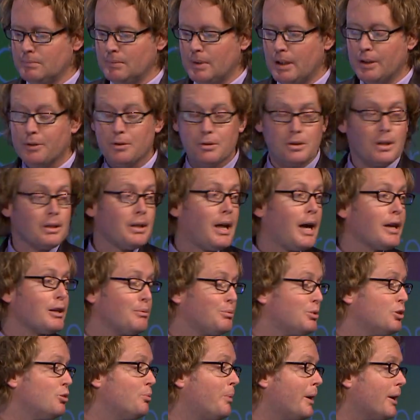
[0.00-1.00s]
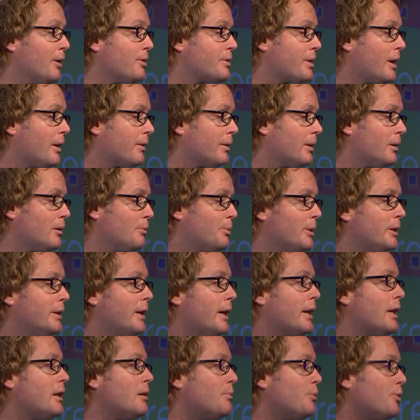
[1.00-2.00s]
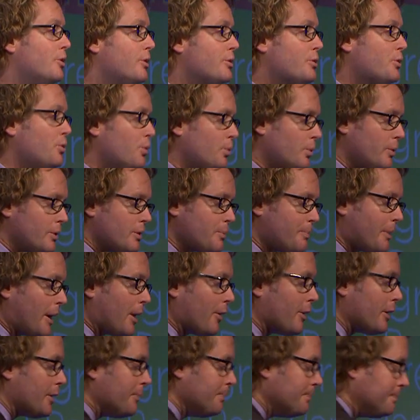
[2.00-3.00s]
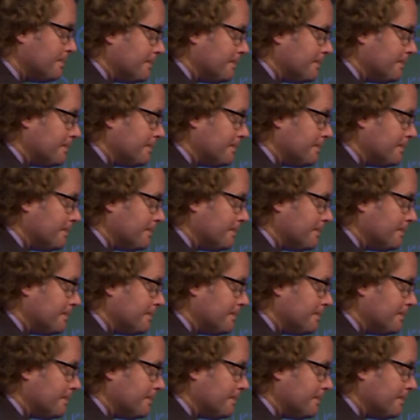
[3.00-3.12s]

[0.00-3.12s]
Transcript: and there's a lot of blue bears out there, but none of them are as cool as Barry.